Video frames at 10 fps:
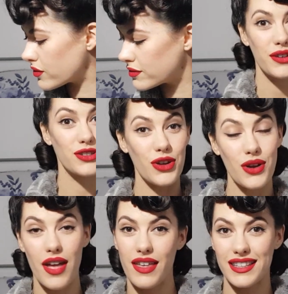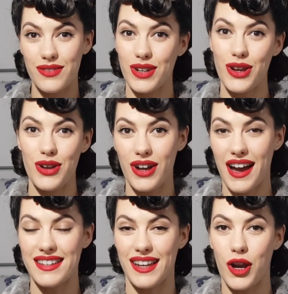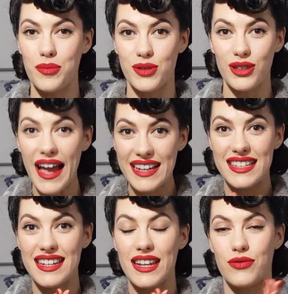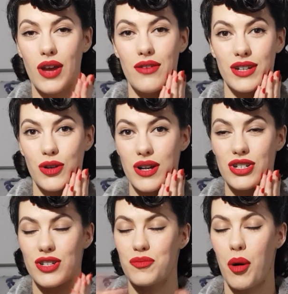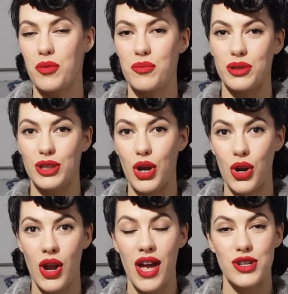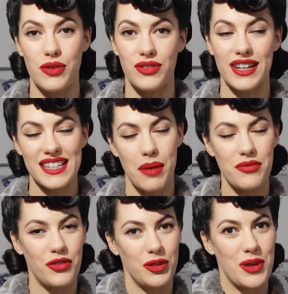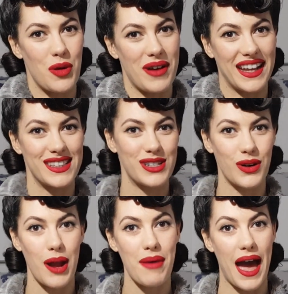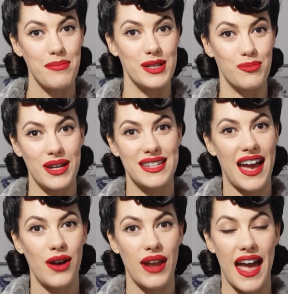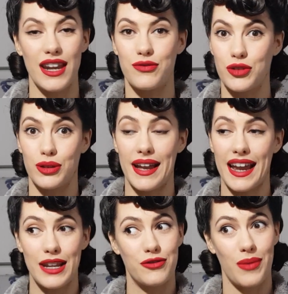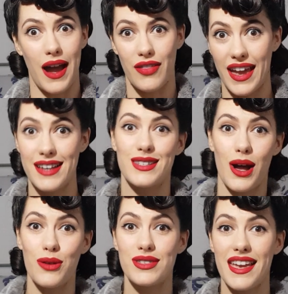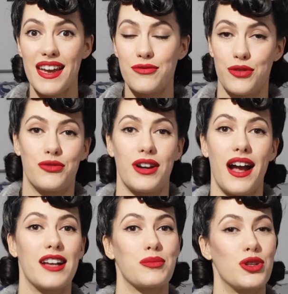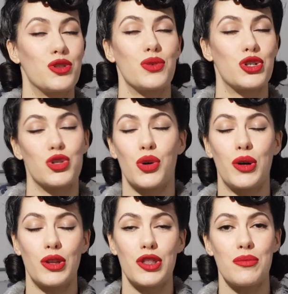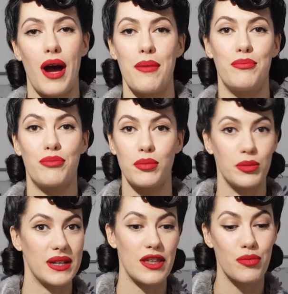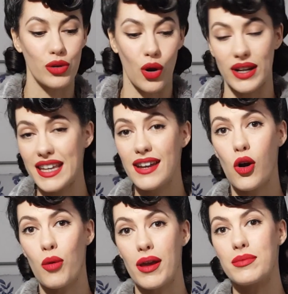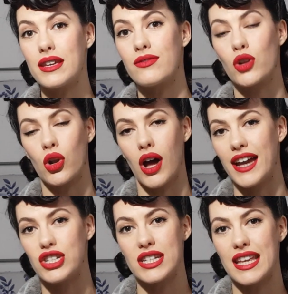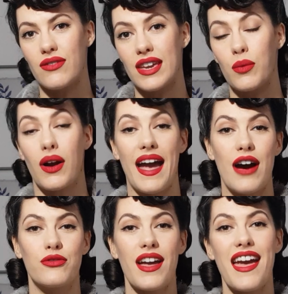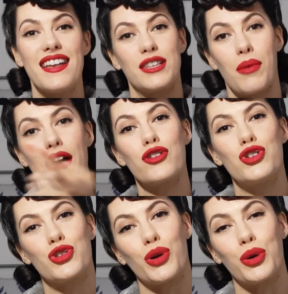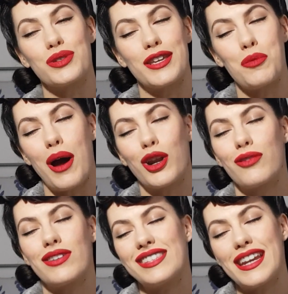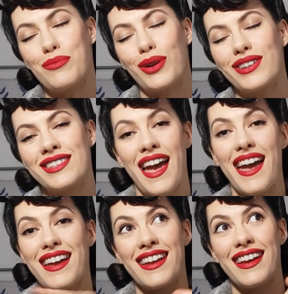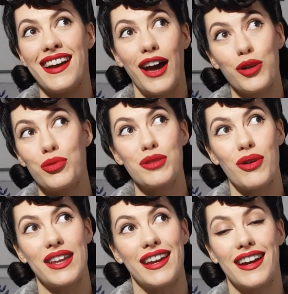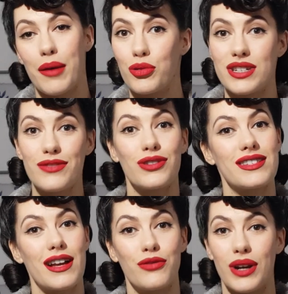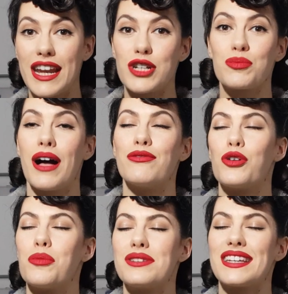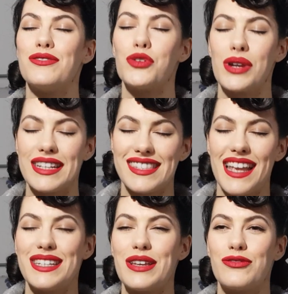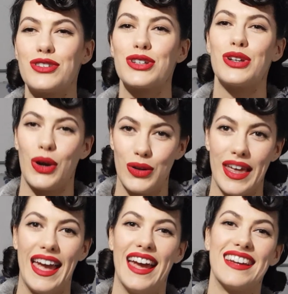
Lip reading: So that's the video, guys. I hope you liked it. If you have any questions, pop them below. Don't forget to come and follow me on my Instagram at MissBtown. And if you like any of my other hairstyles there, feel free to ask me to do a tutorial on them. I'm probably either put it on here or maybe even on IGTV, where I have some other tutorials that you might not have seen because I don't put them on here. I put different stuff on each platform to give you an incentive to go there.